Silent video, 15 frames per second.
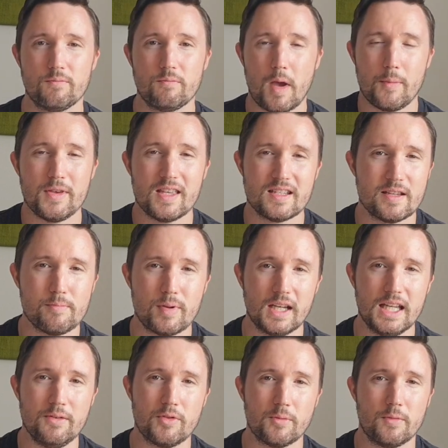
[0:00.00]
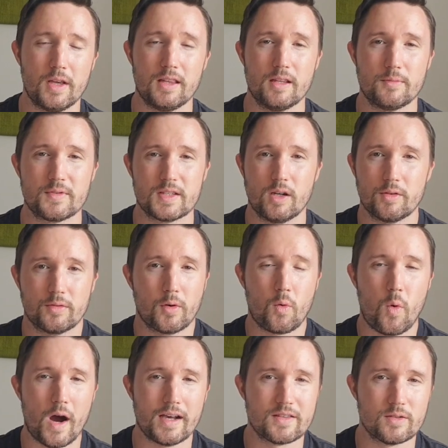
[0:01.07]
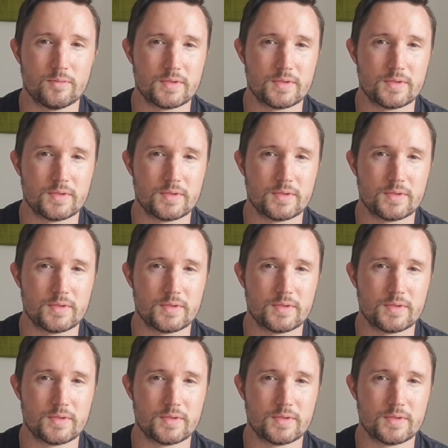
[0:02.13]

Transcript: maybe they didn't believe in themselves for quite some